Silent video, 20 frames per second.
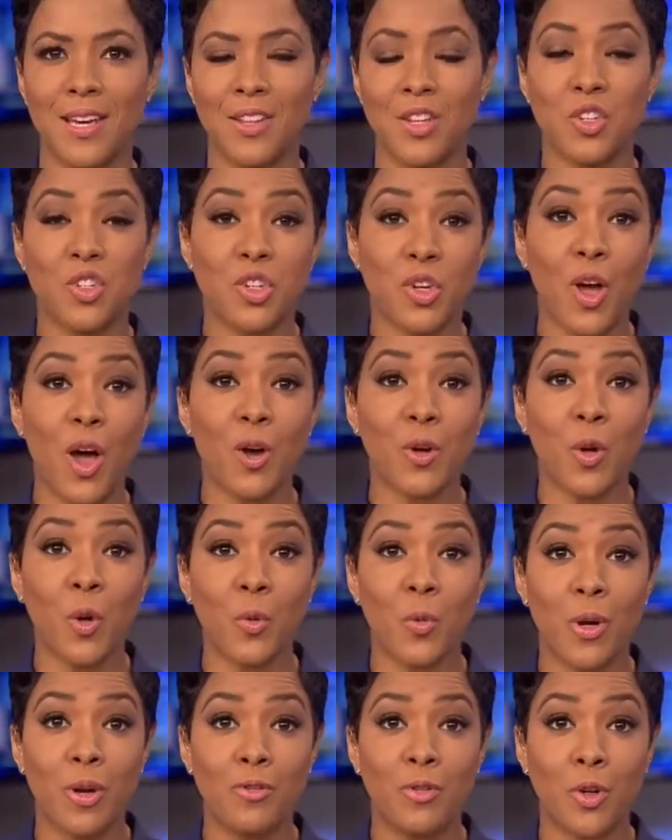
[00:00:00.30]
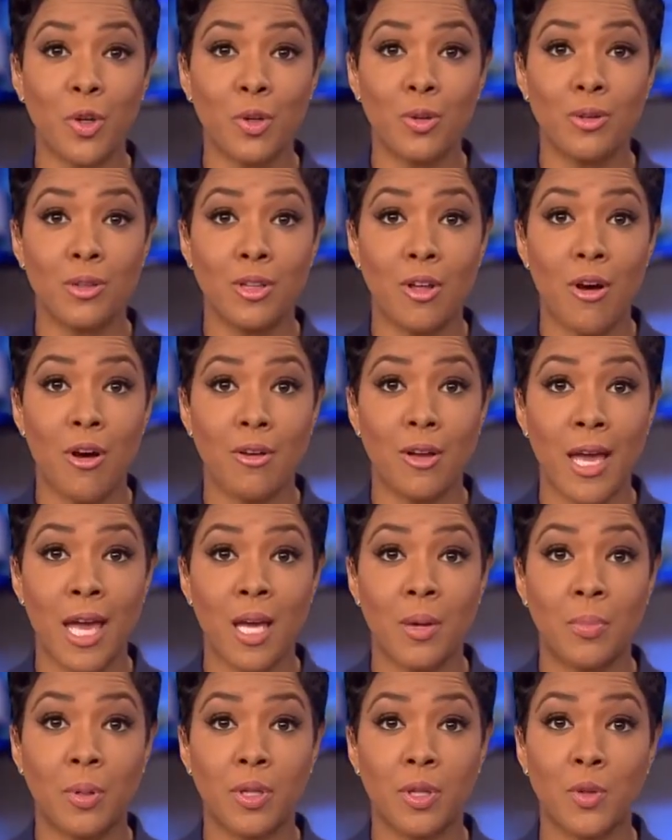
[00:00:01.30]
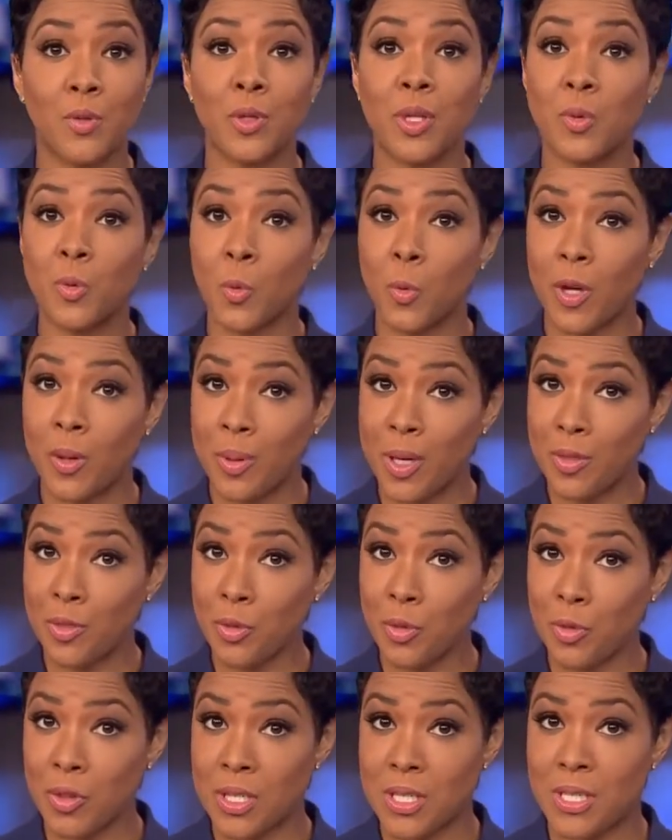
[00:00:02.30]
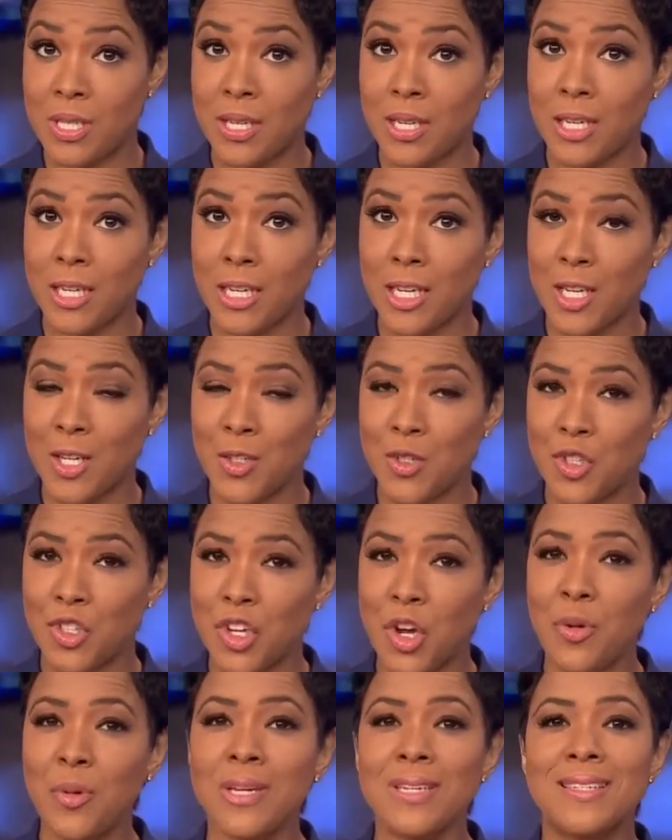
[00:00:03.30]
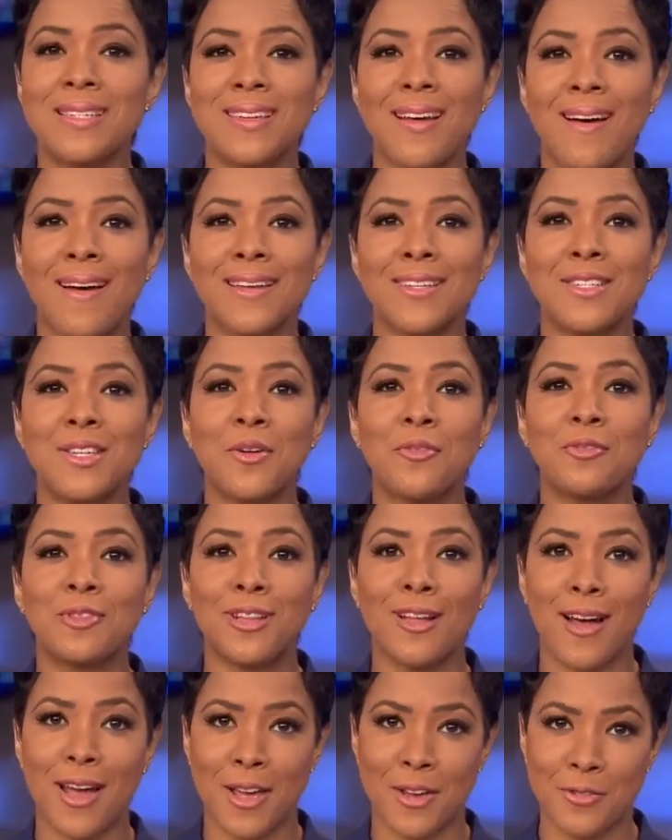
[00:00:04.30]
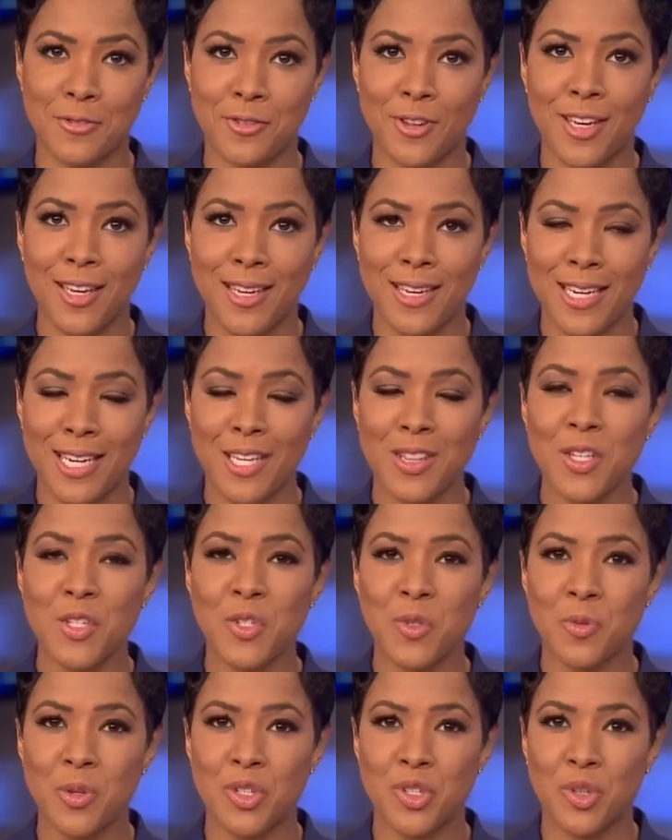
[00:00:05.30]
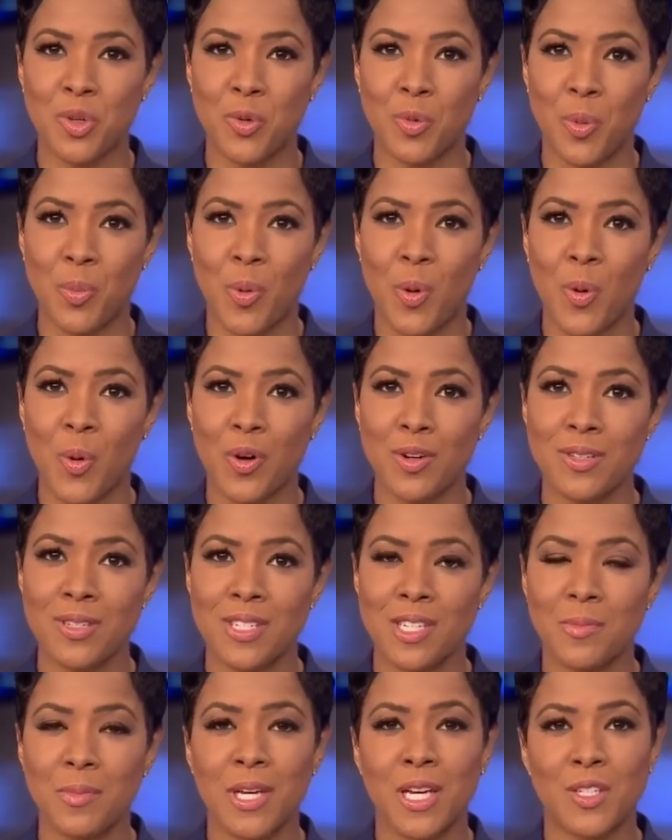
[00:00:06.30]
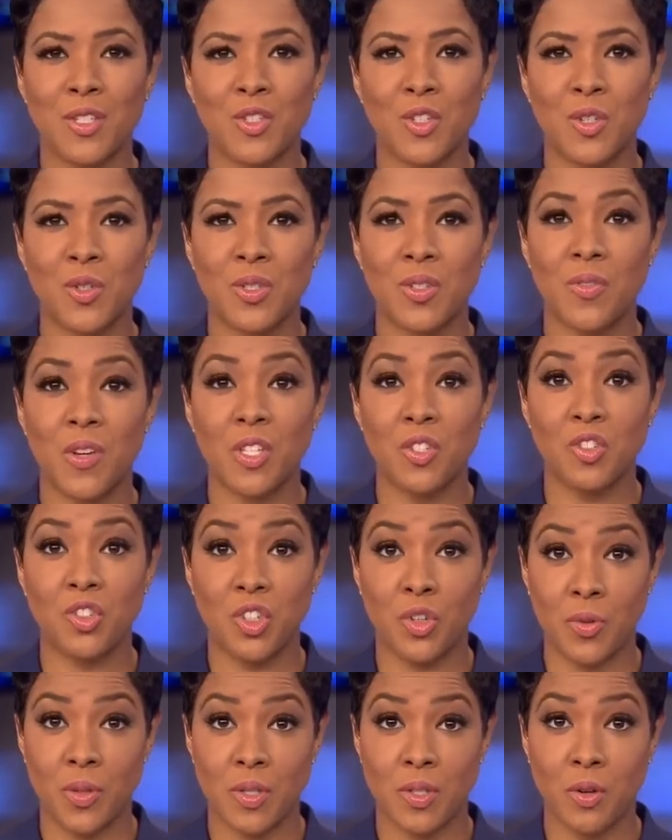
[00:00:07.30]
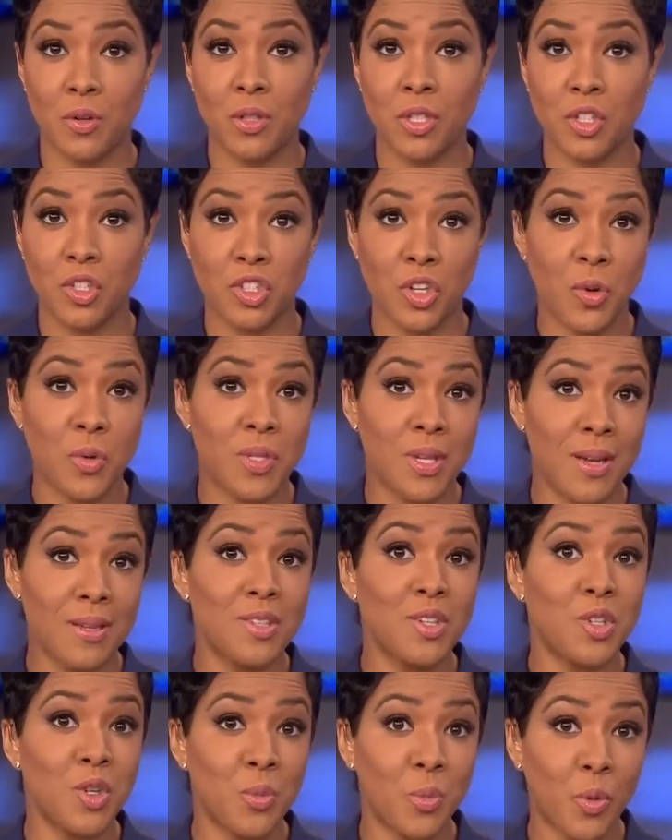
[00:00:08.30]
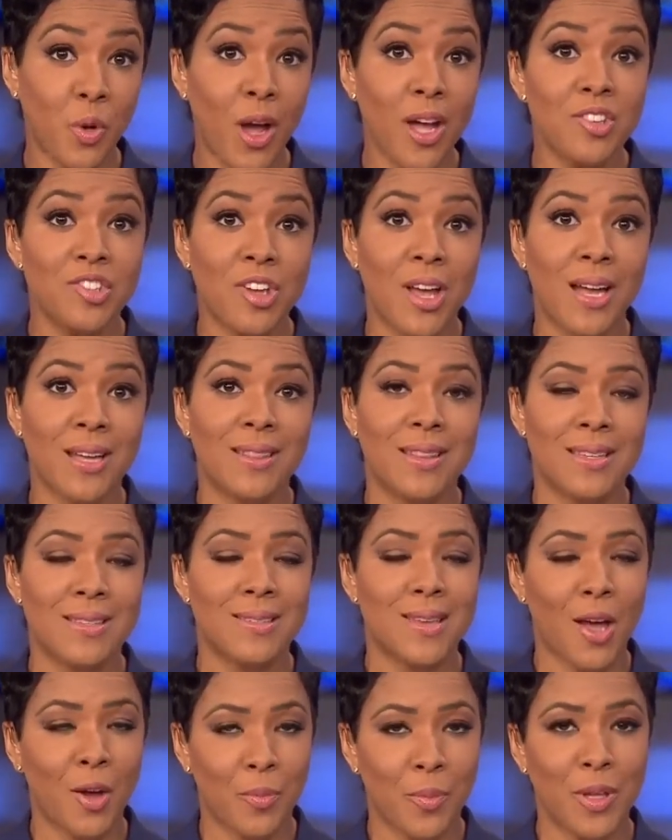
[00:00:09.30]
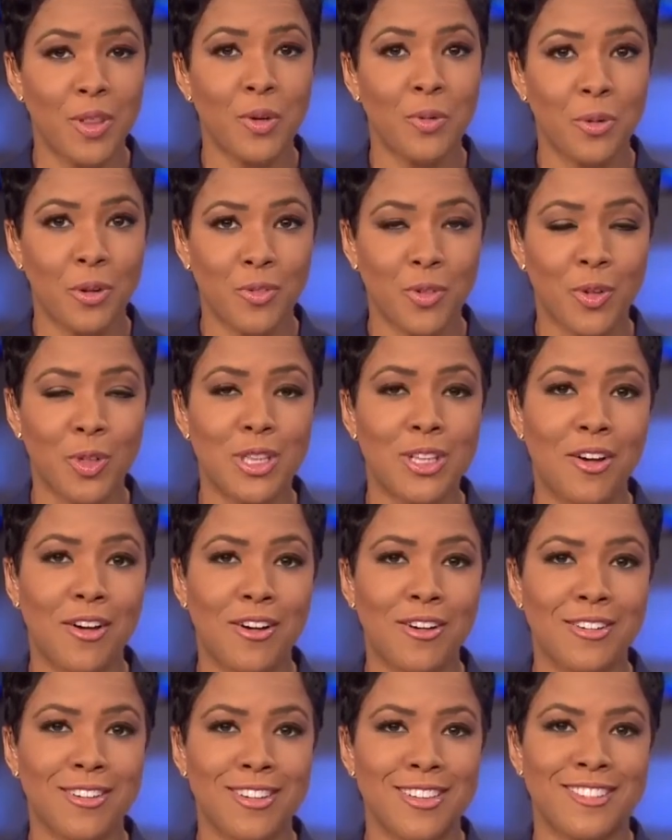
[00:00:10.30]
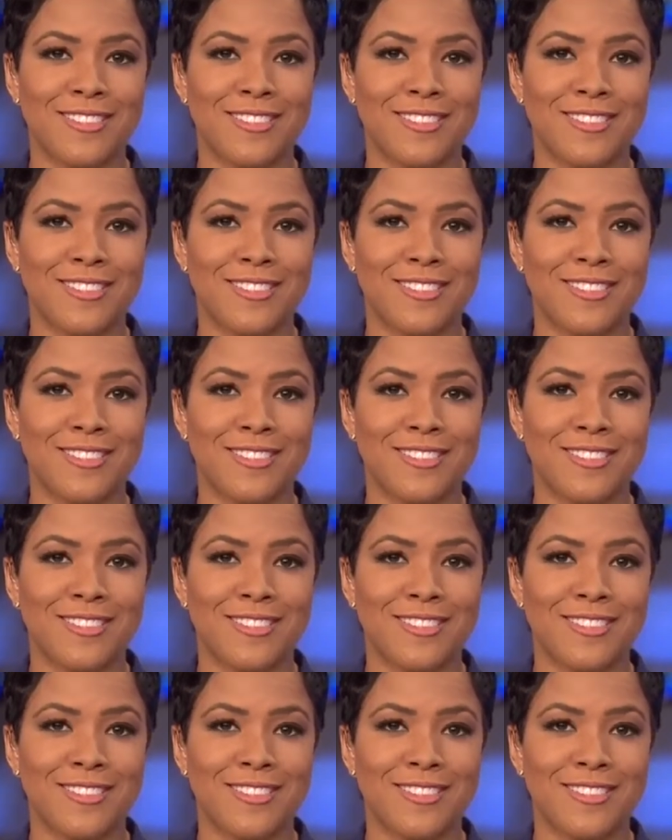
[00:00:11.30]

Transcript: The Chicago River, long a polluted ribbon through the city, is showing signs of life. In this original report, CBS 2's Vince Girasoli shows us a new project that's helping the river along.